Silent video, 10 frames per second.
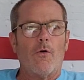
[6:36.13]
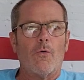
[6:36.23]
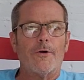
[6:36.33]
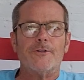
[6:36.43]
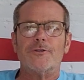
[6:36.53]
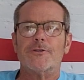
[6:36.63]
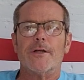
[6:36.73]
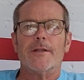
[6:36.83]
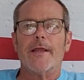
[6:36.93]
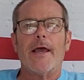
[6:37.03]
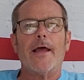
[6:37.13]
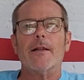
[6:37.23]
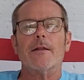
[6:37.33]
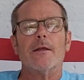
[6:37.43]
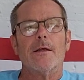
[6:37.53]
orange in
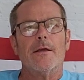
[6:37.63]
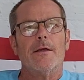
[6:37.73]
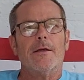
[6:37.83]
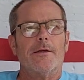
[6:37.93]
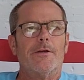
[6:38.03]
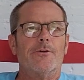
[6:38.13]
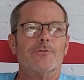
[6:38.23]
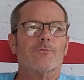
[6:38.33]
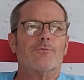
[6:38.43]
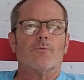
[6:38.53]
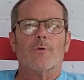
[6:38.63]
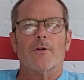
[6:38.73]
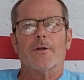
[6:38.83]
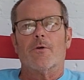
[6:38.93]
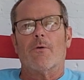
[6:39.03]
that is
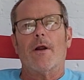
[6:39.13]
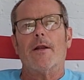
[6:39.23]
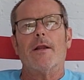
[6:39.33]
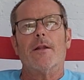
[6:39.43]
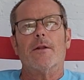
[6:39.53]
really great.